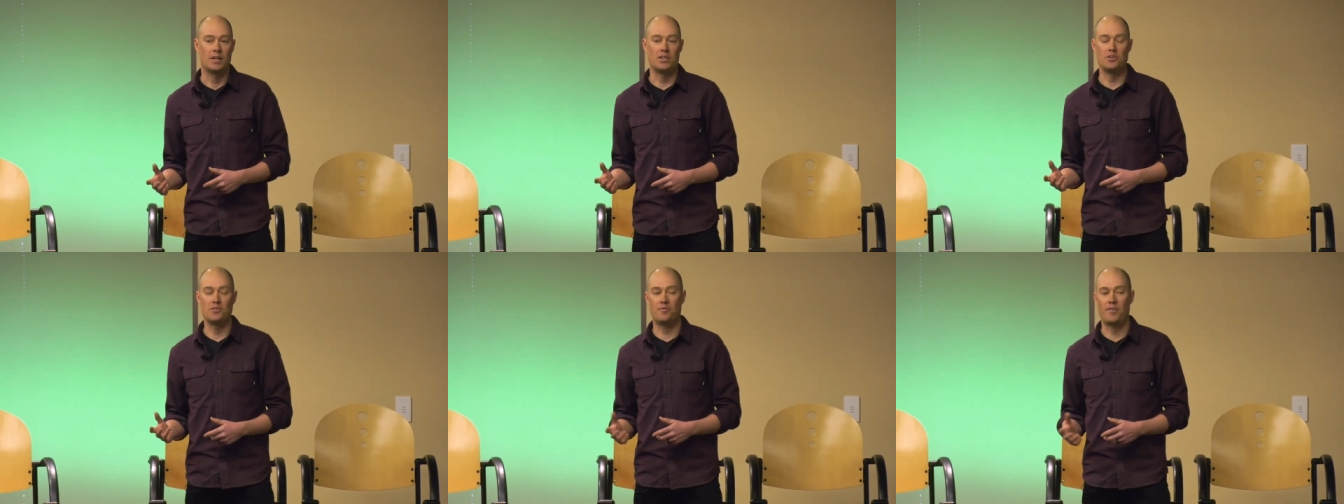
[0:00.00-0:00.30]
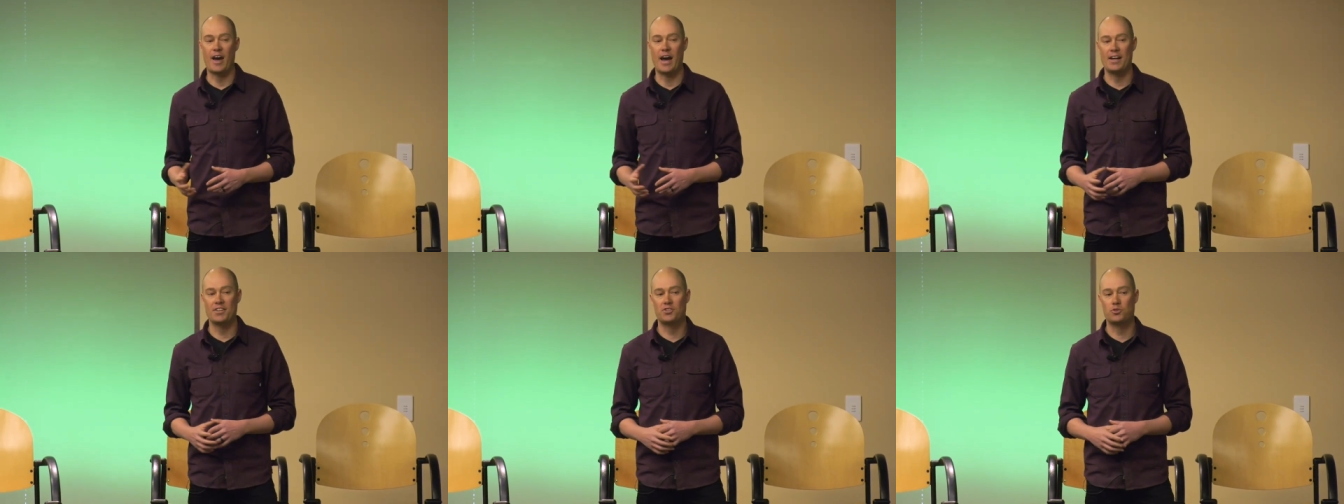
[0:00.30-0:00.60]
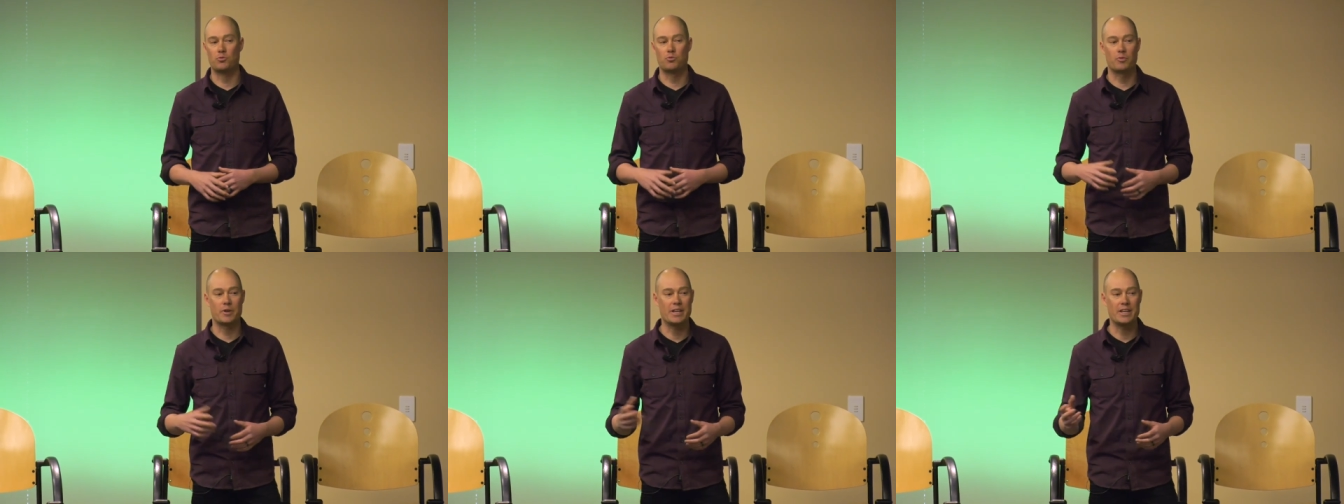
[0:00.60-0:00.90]
and you've had
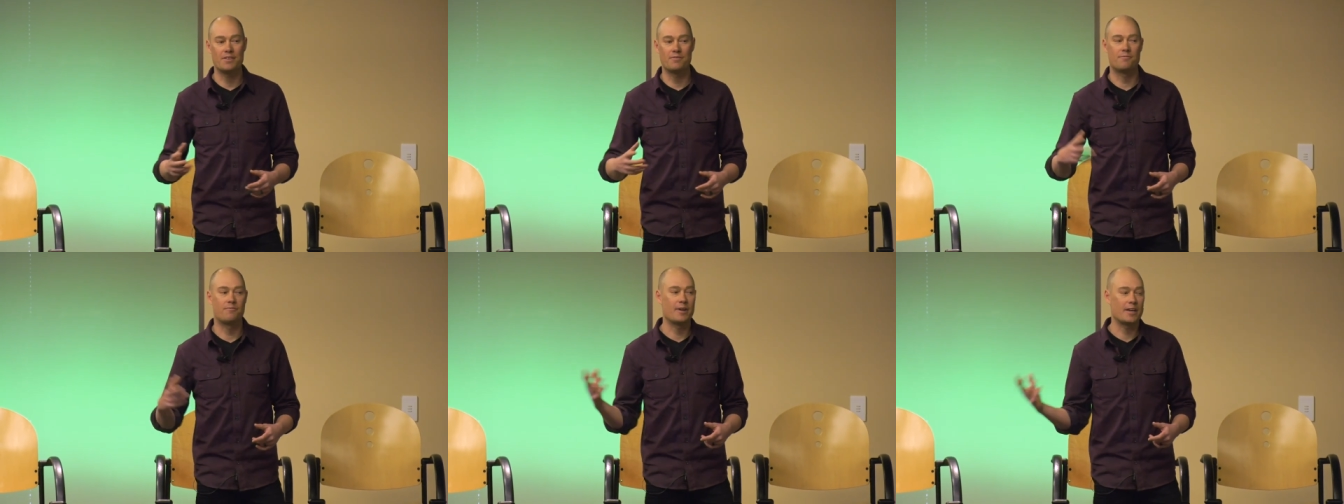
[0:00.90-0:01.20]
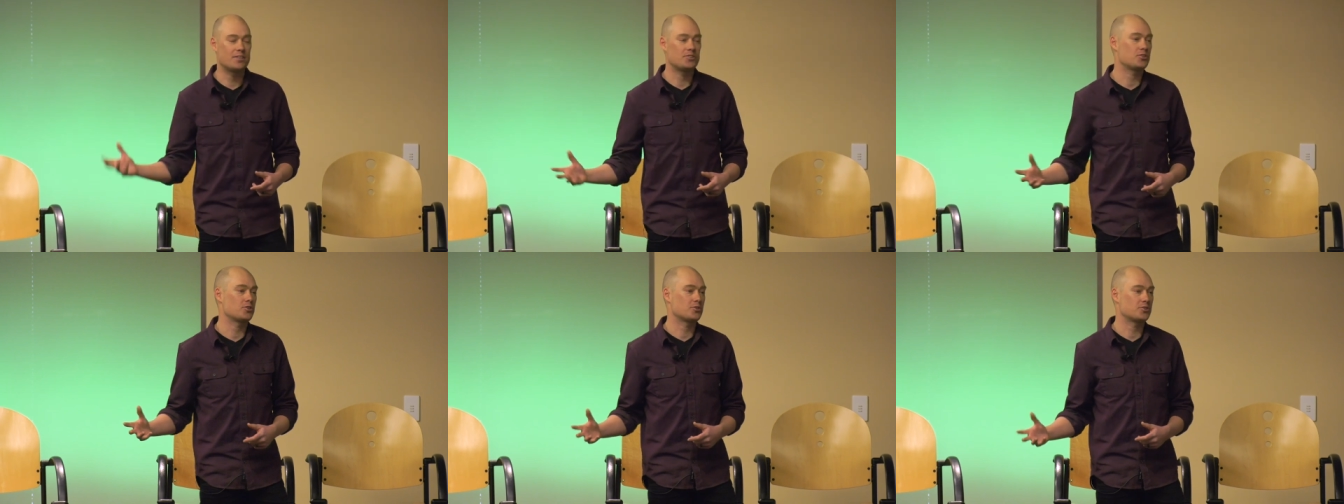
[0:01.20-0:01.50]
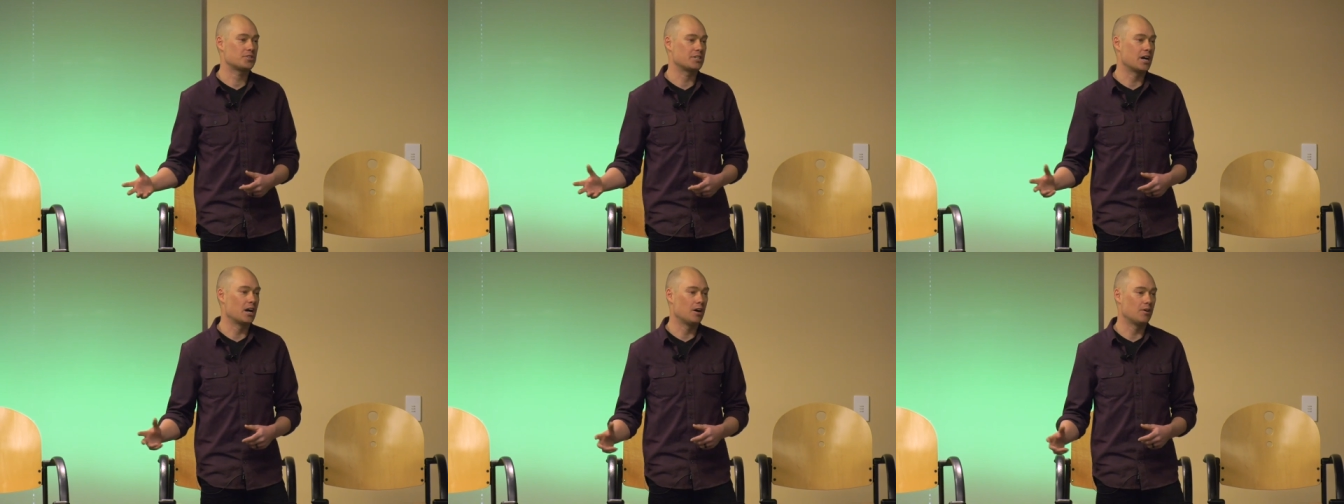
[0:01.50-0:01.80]
to reinvent
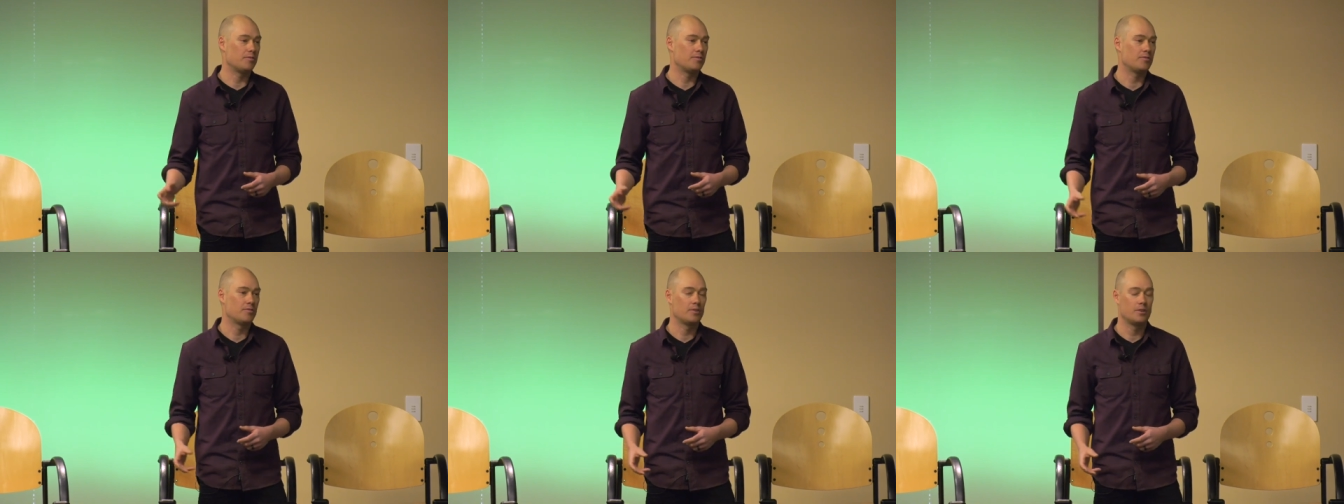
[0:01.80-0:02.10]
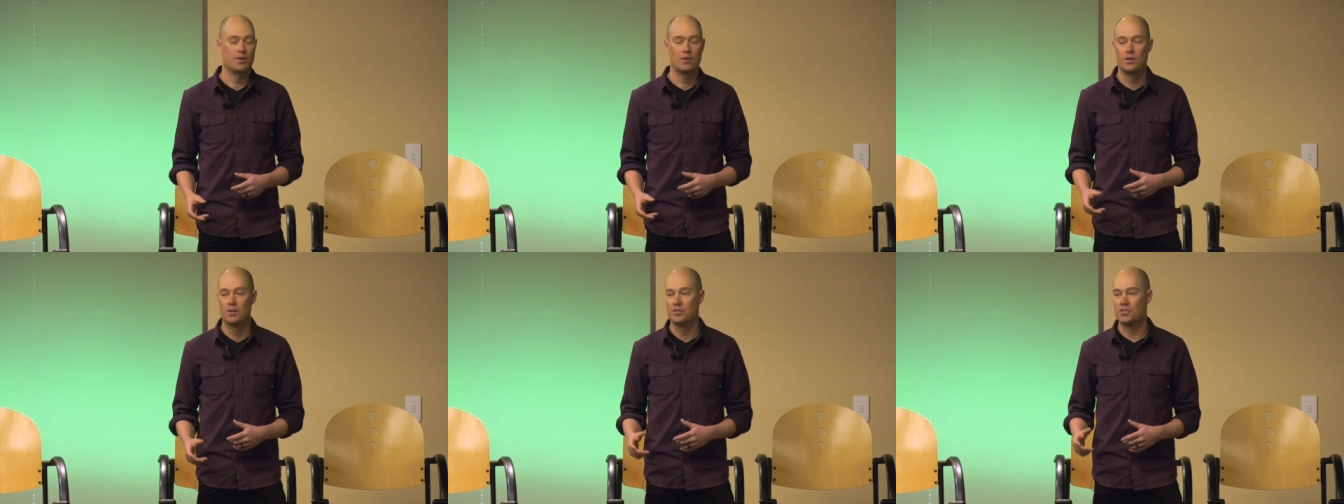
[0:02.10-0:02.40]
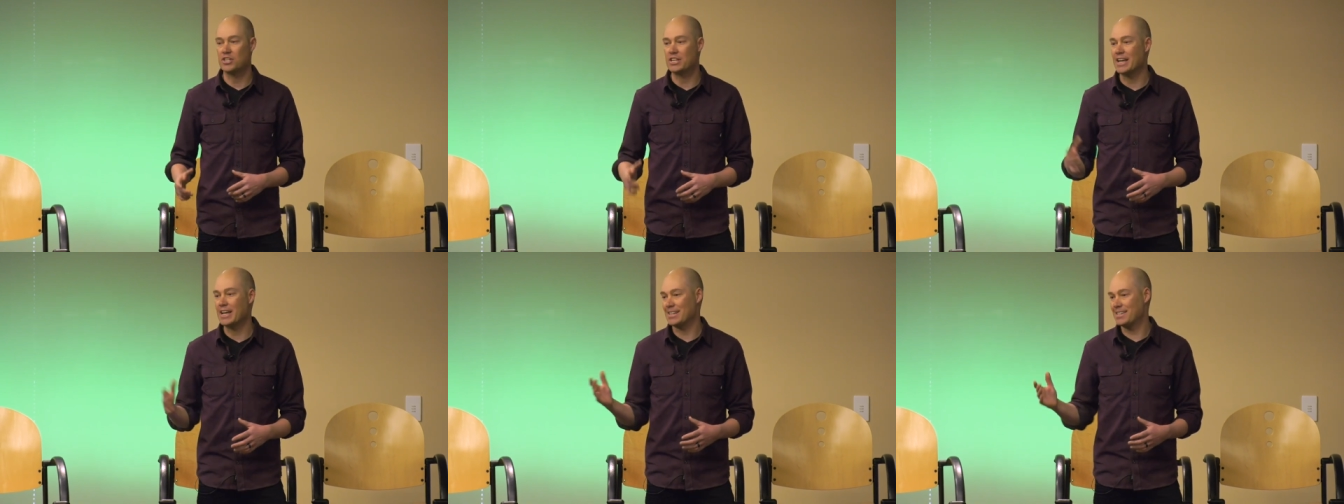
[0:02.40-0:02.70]
yourself
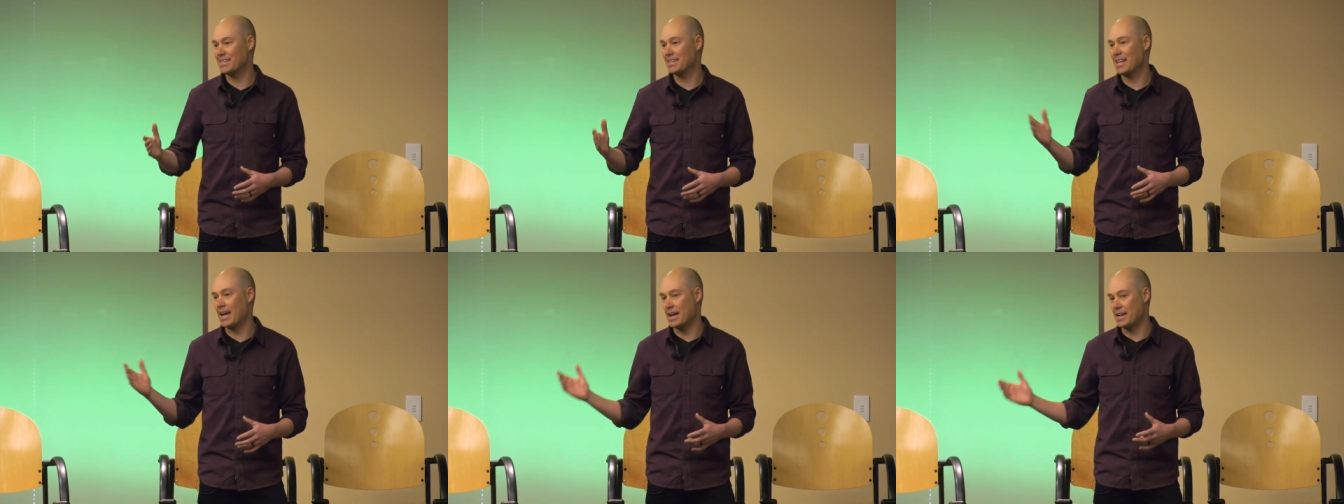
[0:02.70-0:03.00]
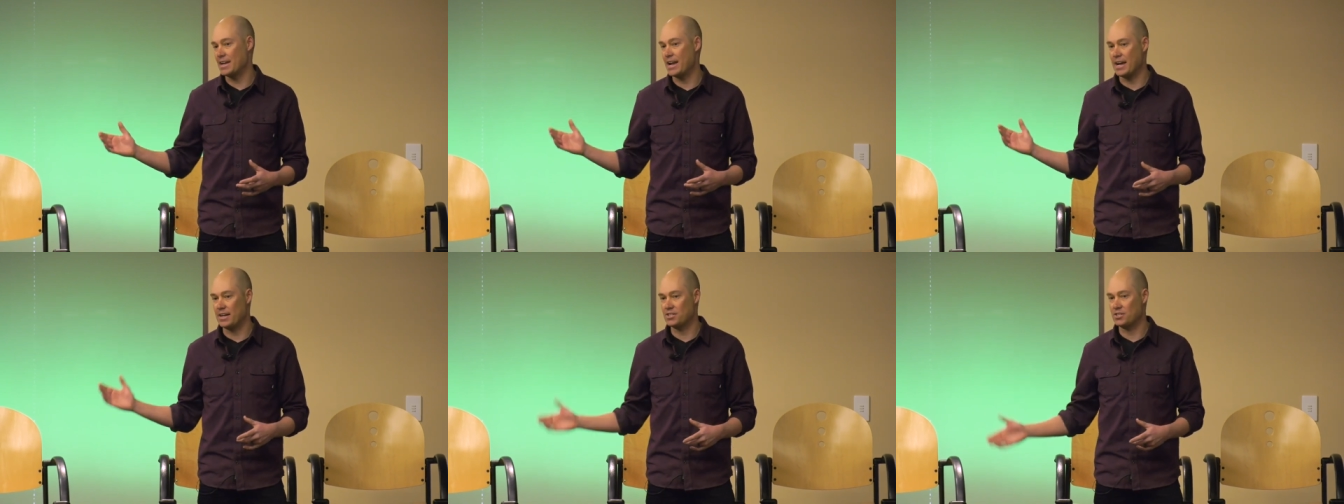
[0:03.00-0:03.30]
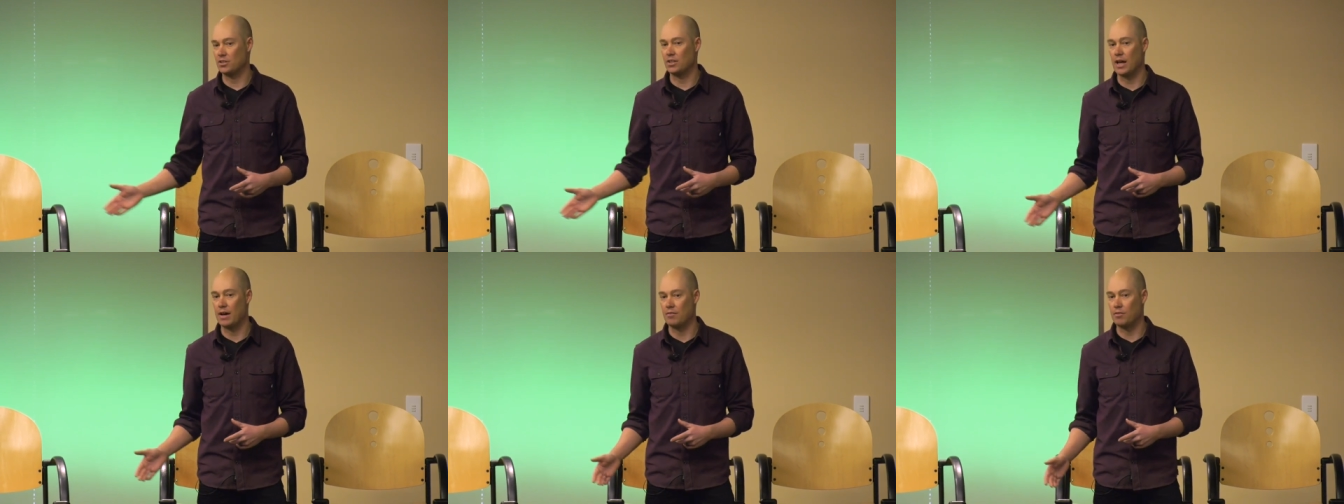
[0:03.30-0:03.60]
to get to that
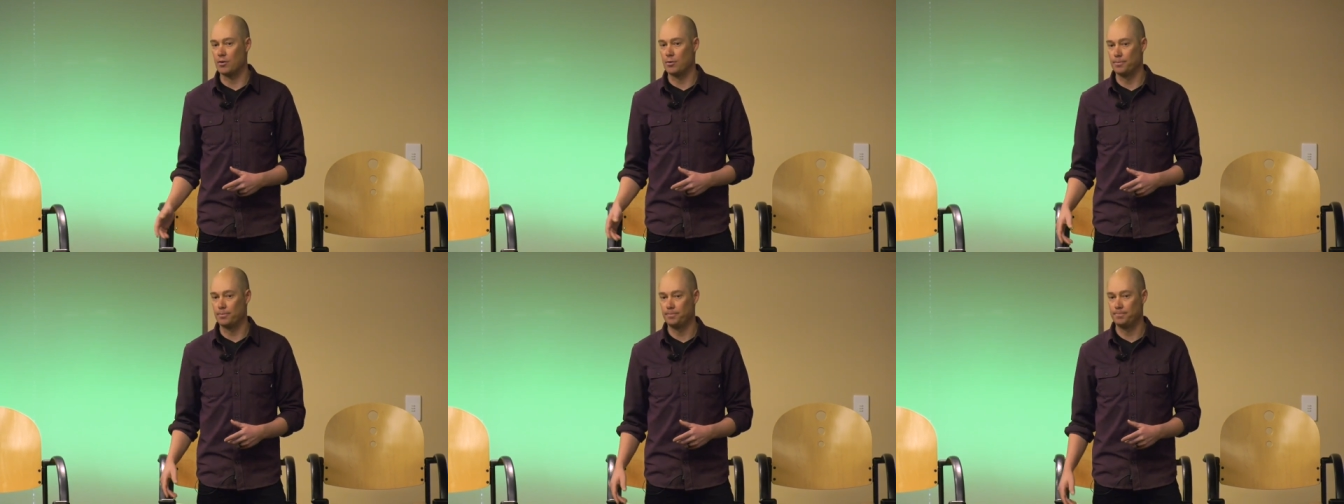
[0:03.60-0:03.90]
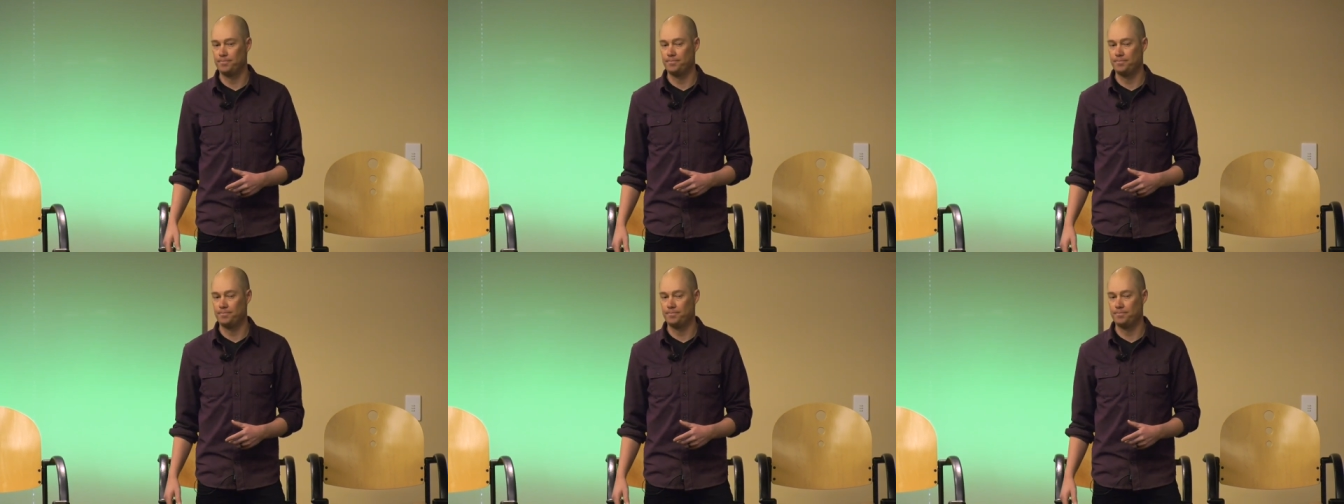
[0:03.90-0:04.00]
next level.